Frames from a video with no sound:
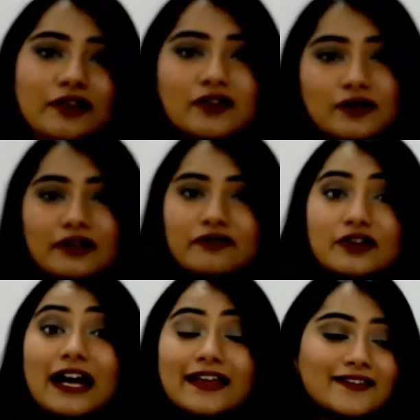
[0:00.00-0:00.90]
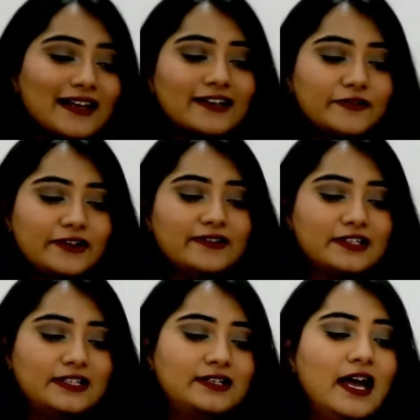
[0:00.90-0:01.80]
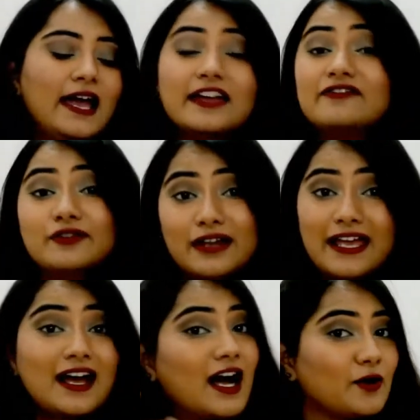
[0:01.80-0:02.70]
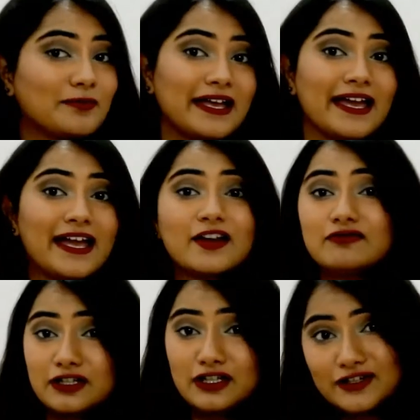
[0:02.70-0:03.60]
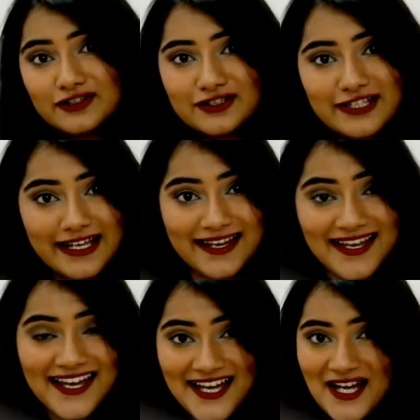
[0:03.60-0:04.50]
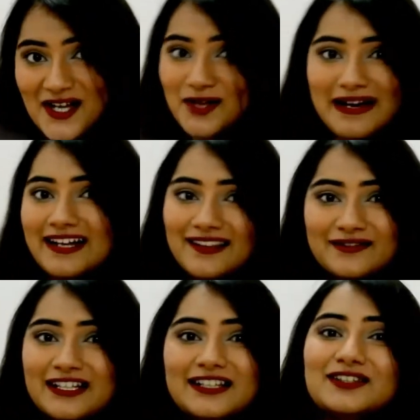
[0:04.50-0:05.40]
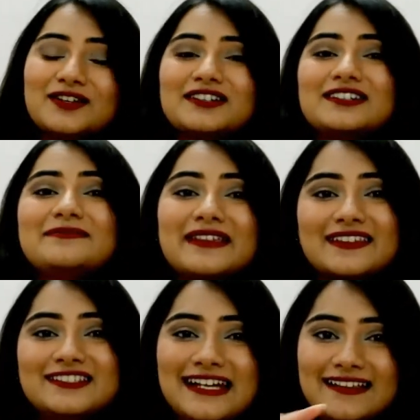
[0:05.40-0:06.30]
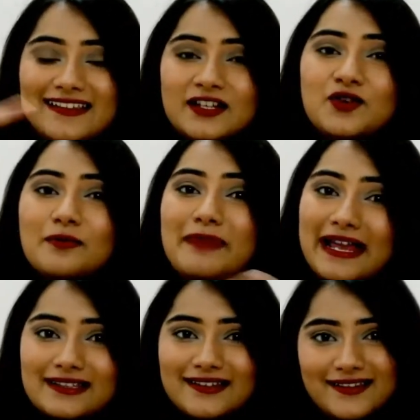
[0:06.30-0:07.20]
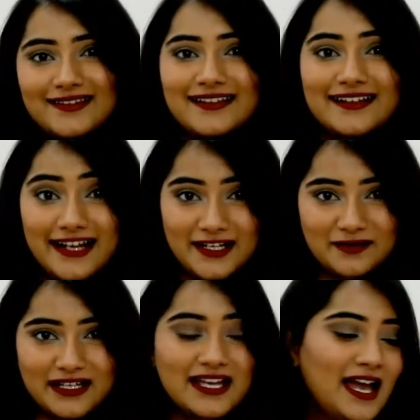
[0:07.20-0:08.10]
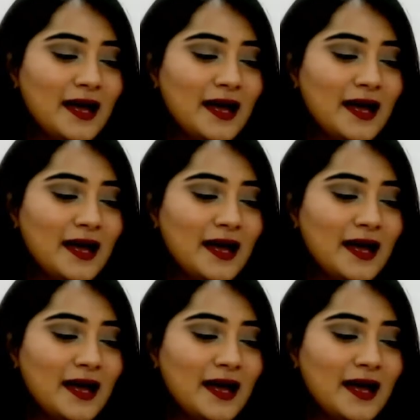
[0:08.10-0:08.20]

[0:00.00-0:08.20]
So if you guys are interested, if you like how my hair would look today, you might as well not miss a chance and go buy this right away.